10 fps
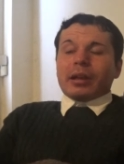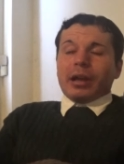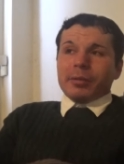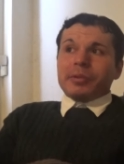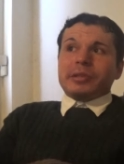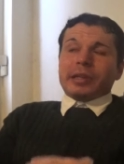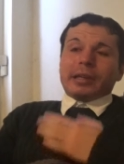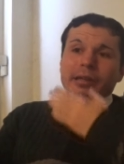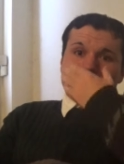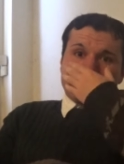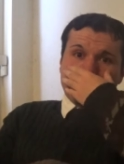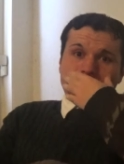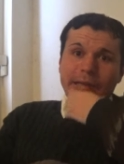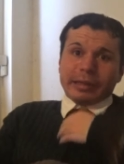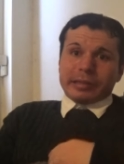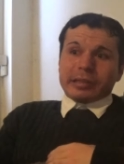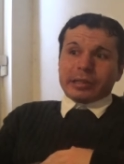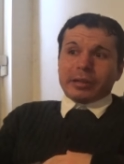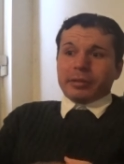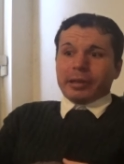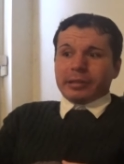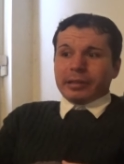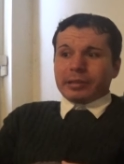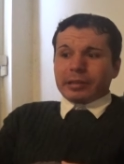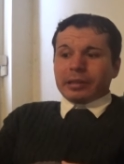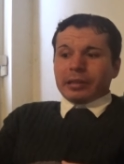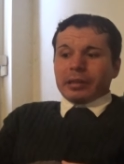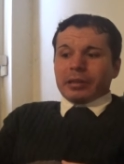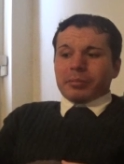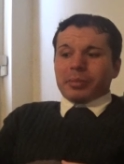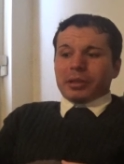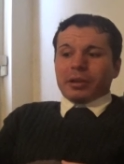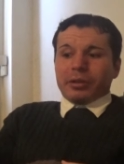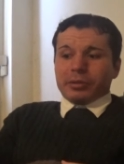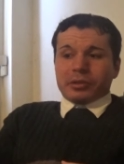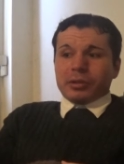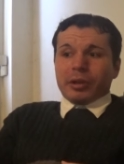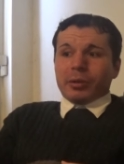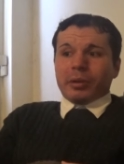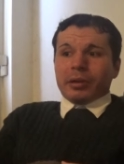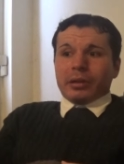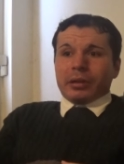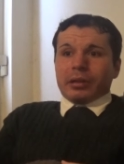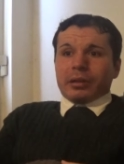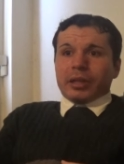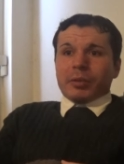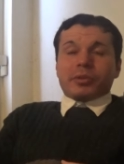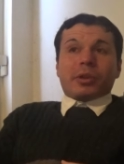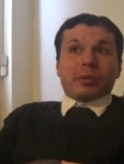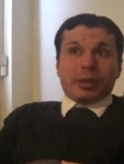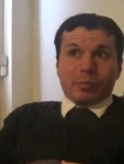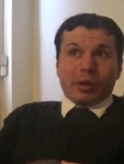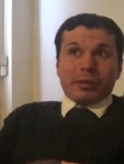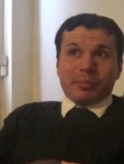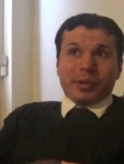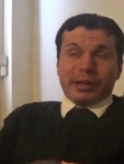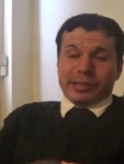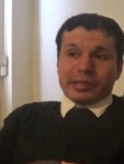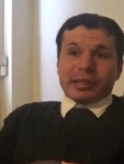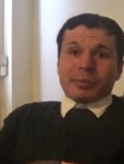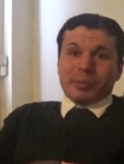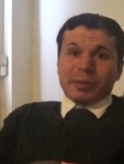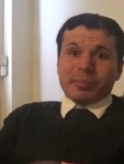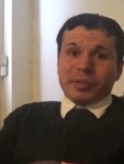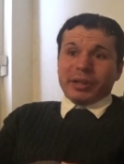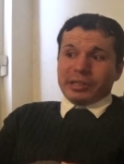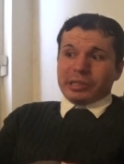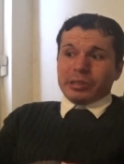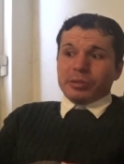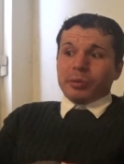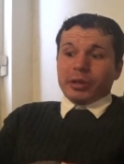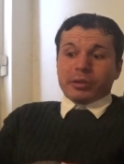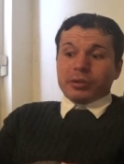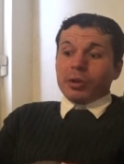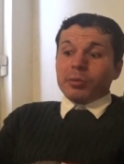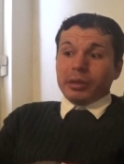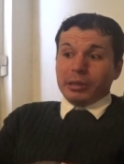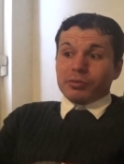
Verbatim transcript: I was in tears as I read it, because, you know, there was only one person and one person who I could only